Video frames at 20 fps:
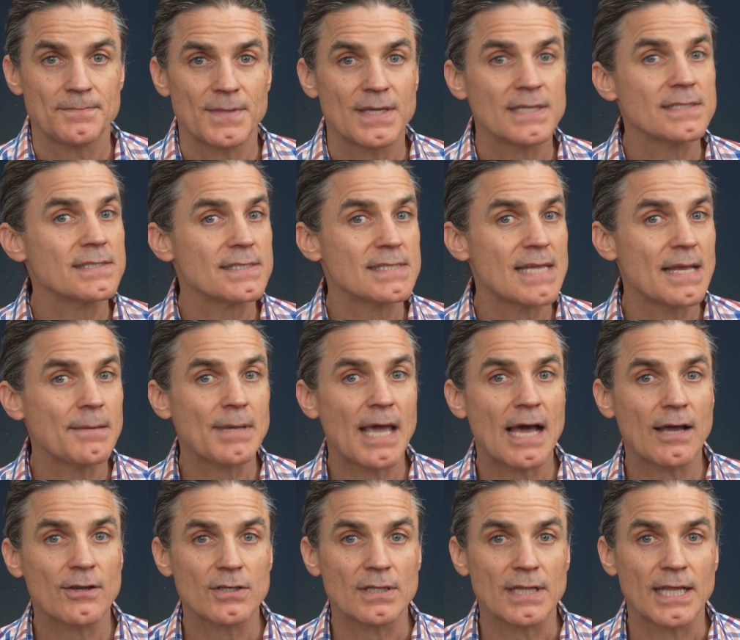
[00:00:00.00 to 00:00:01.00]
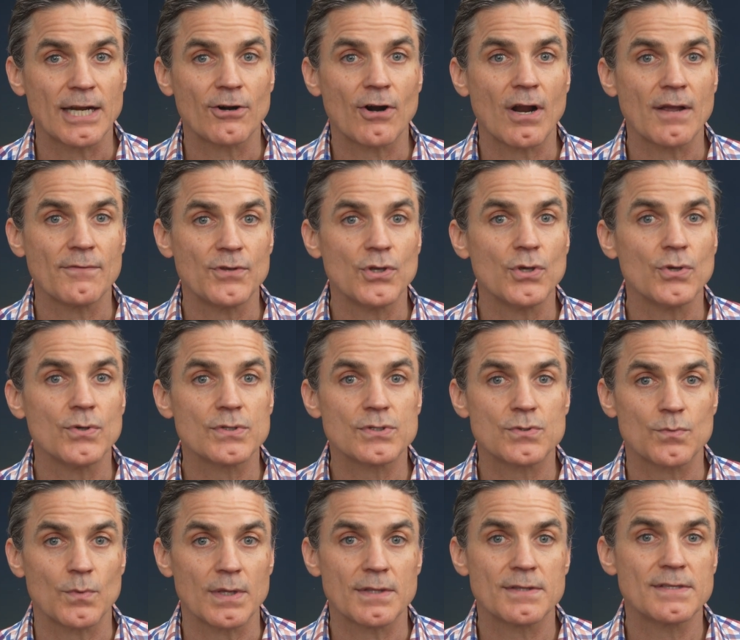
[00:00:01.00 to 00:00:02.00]
It's the same calculator I've used
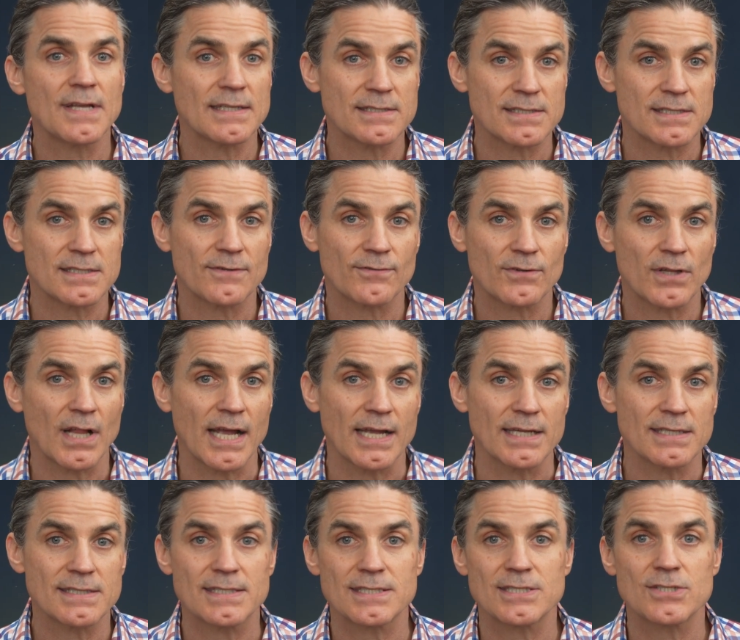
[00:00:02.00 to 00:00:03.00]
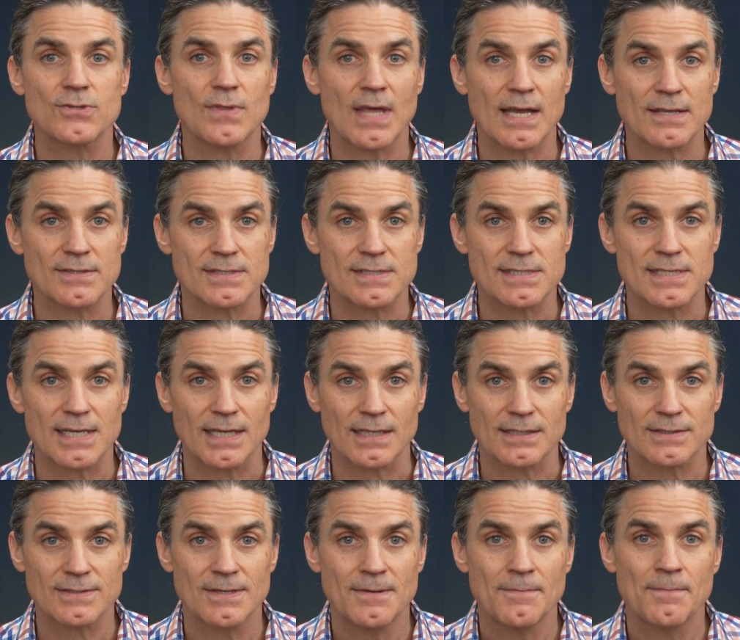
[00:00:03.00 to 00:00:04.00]
with dozens of clients since
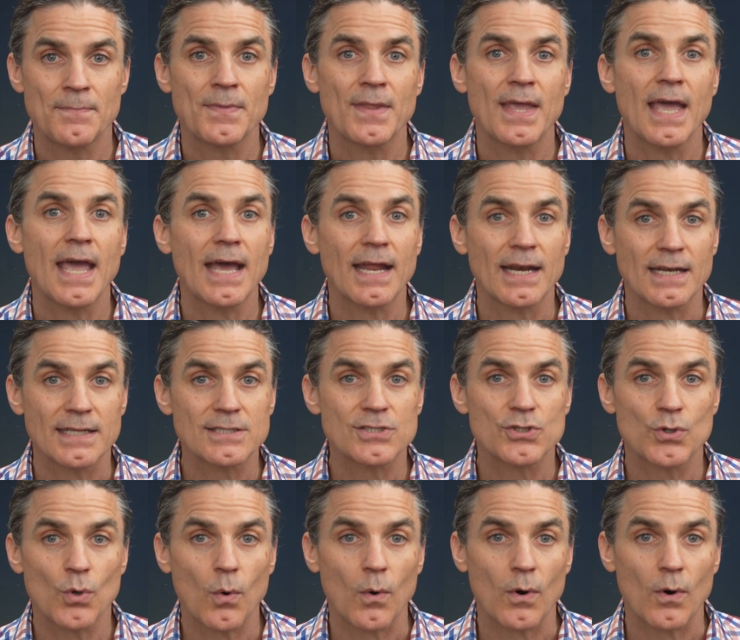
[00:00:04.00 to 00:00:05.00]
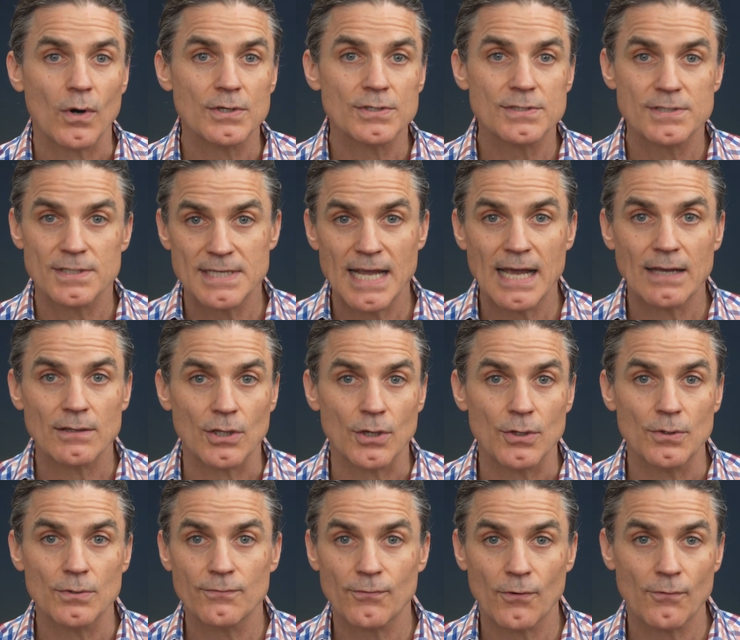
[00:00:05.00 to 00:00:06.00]
2006, and it's yours to
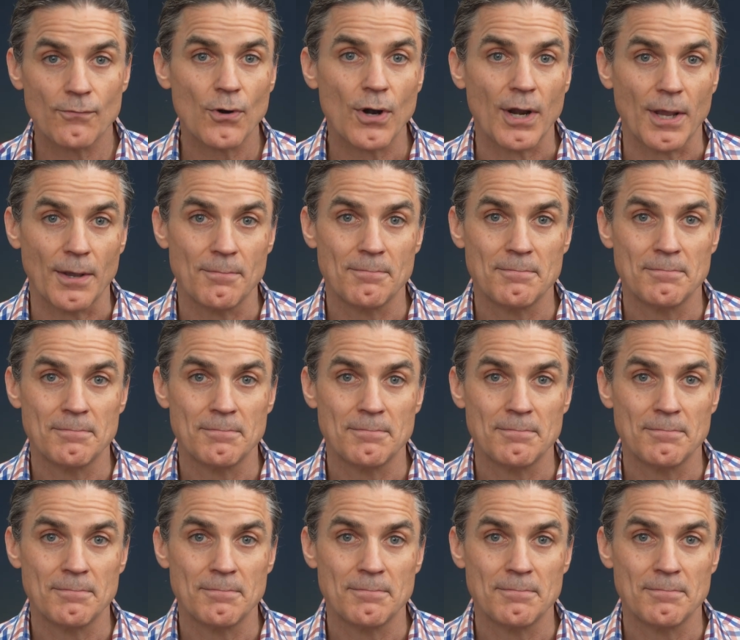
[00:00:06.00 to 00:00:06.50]
download for free.